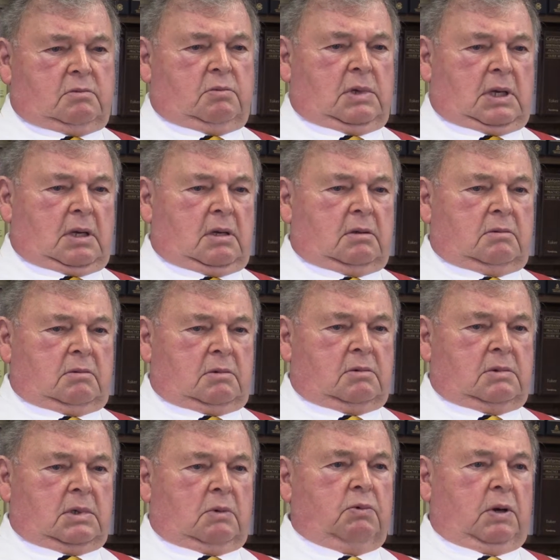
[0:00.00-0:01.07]
uh
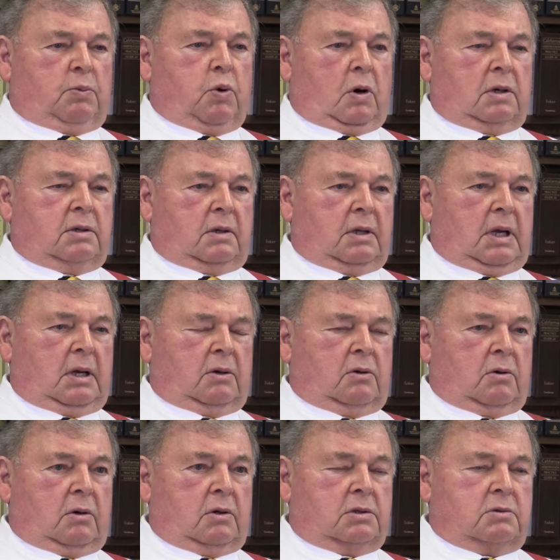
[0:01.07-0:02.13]
report to the
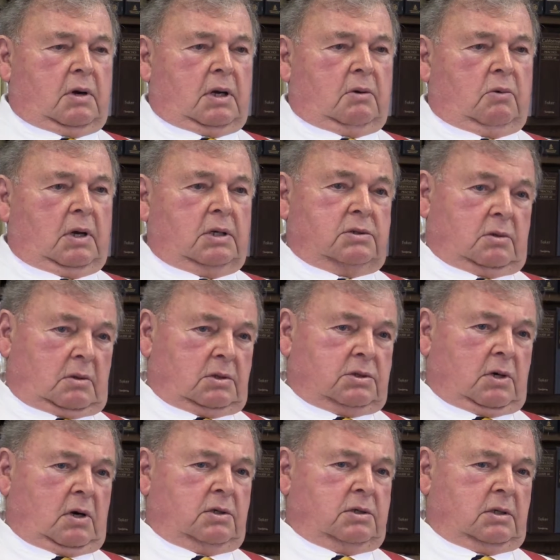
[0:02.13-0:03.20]
headquarters right away. So the
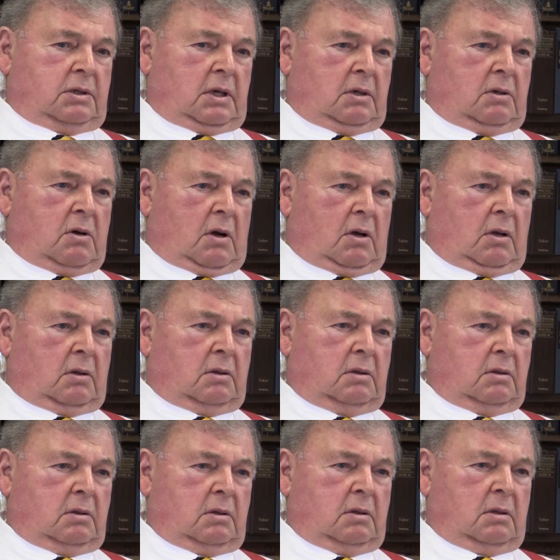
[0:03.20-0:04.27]
sergeant then
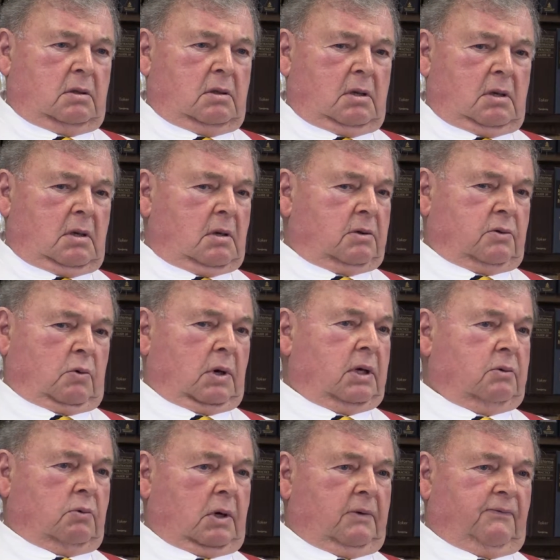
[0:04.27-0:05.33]
called the
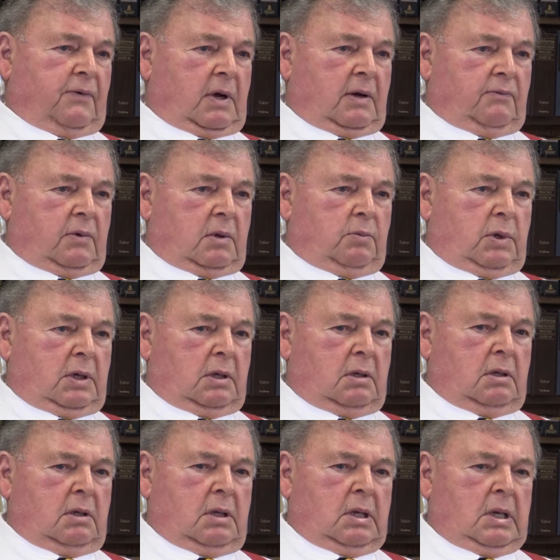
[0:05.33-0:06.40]
2025 of the
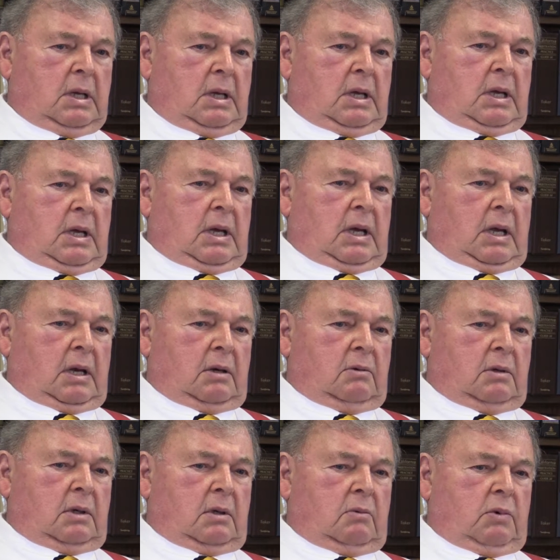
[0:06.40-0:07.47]
men,
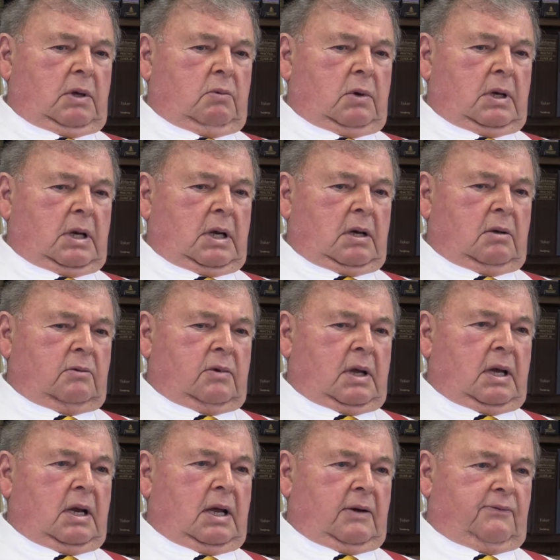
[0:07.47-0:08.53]
and uh, we went out
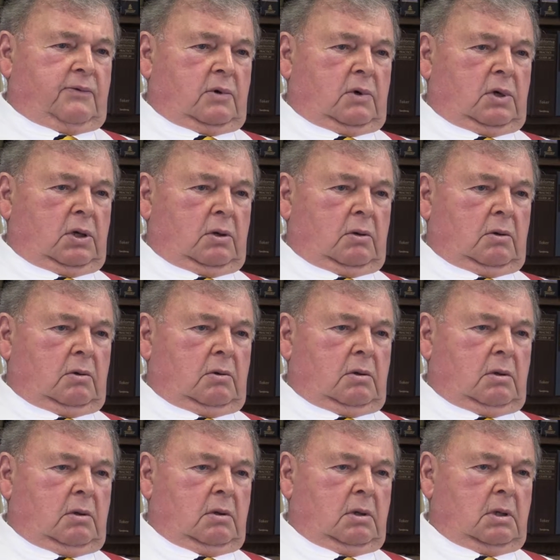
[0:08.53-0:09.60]
that afternoon.
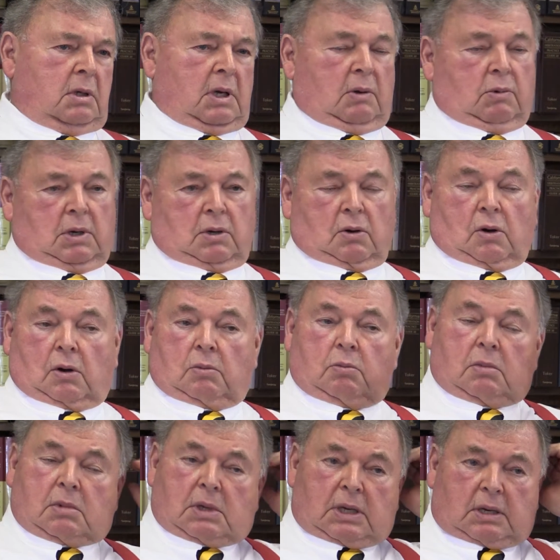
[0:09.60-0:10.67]
I went
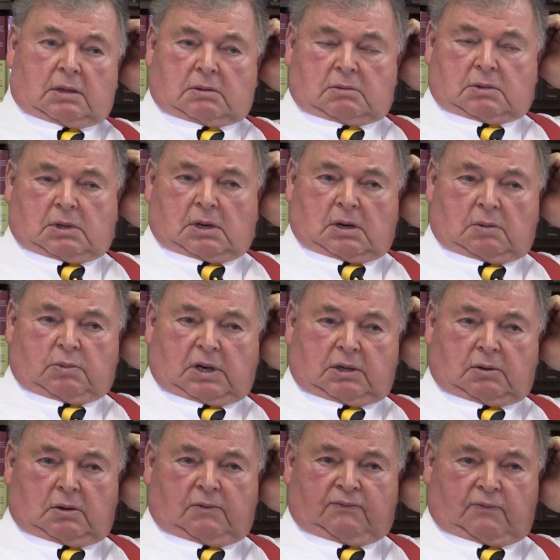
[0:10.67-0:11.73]
home and got on my
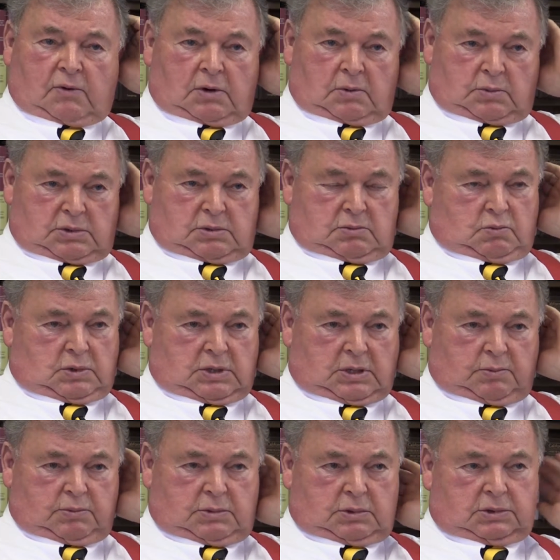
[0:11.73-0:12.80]
uniform and went
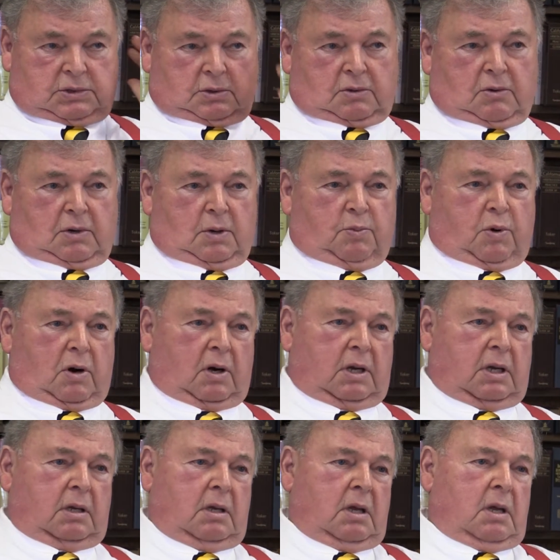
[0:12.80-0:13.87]
up to Sequoia Park
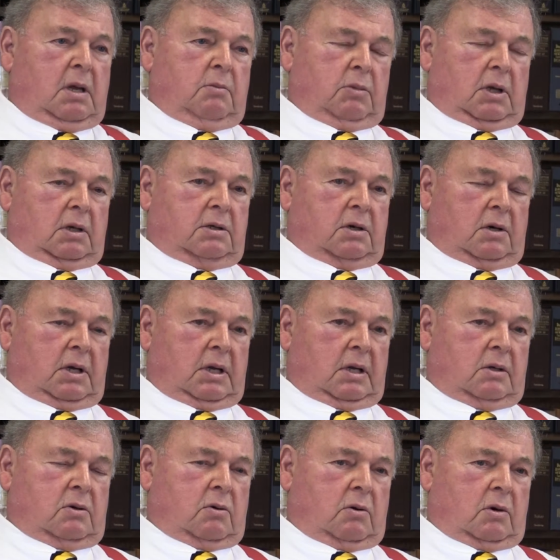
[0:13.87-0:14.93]
military
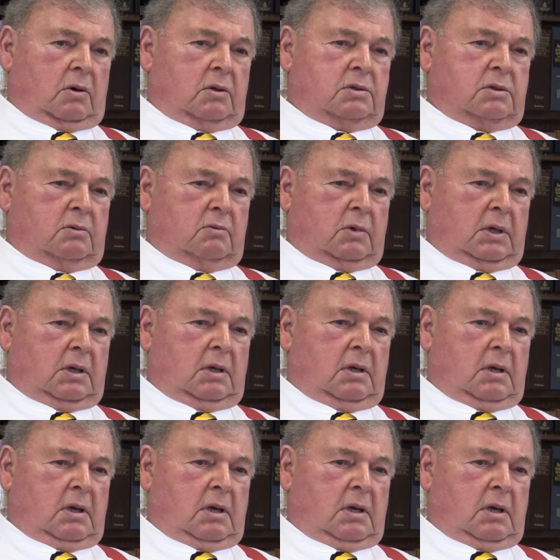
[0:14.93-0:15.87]
headquarters, and we